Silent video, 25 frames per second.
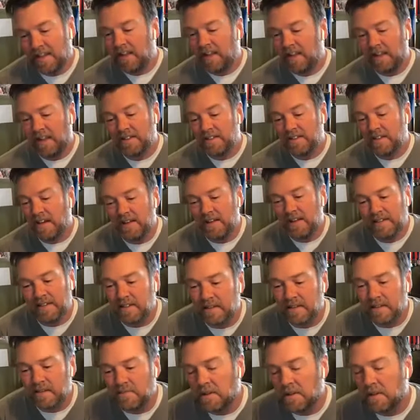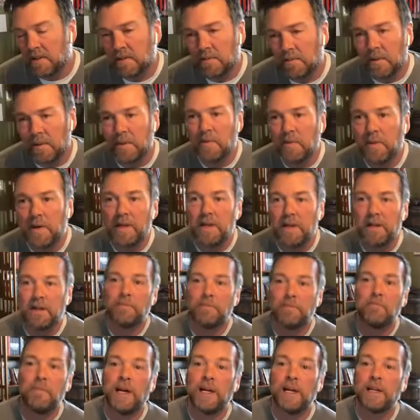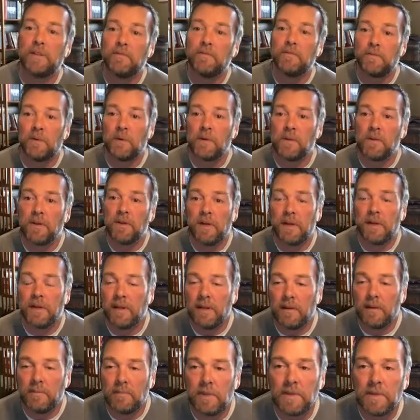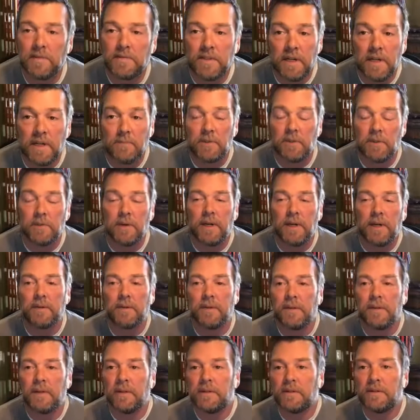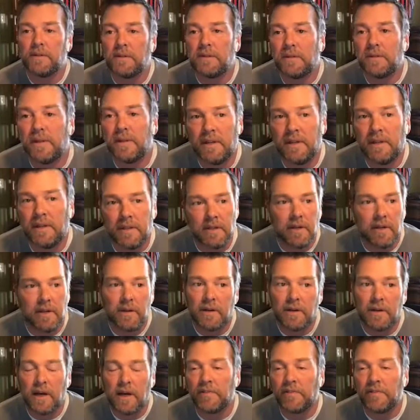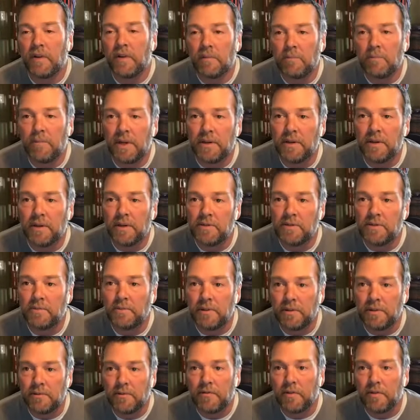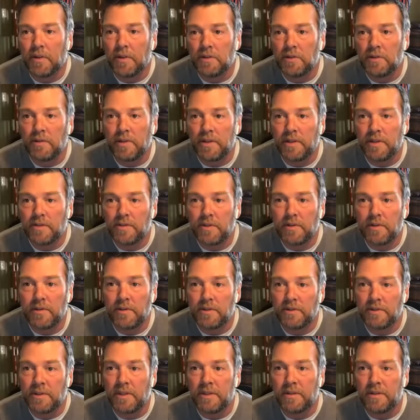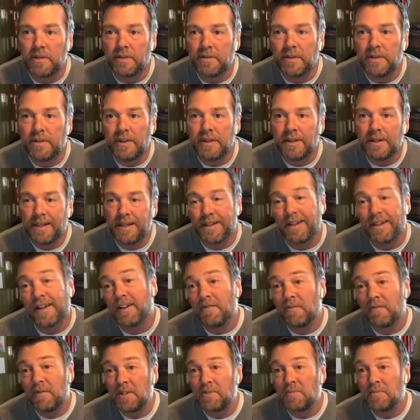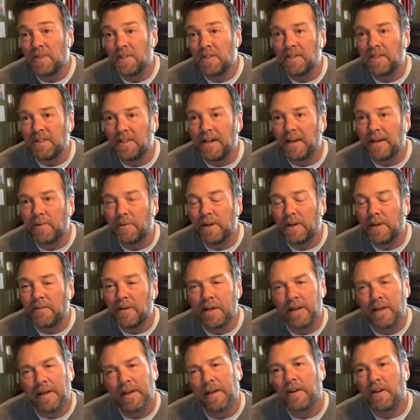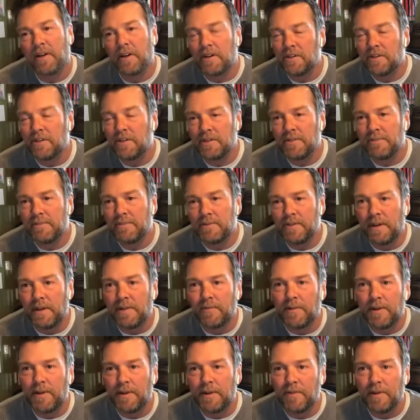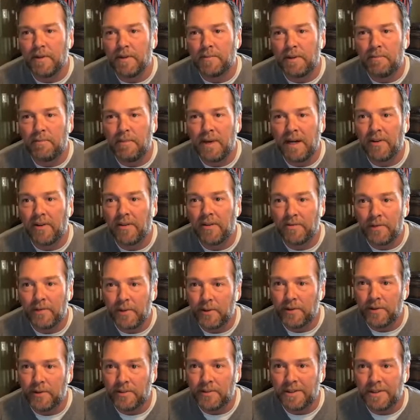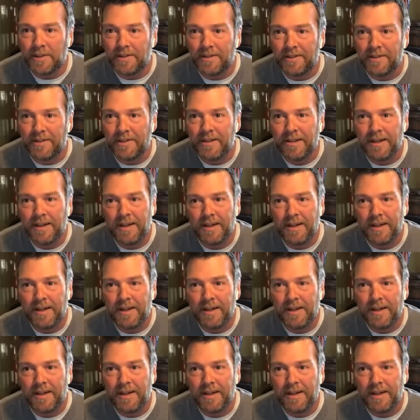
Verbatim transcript: it's honestly something that we went back and forth on a number of times throughout the years, and you know, a lot of our peers would refer to it as owner's guilt and kind of dismiss it that way, right? Like, oh, you're just suffering from a bout of owner's guilt.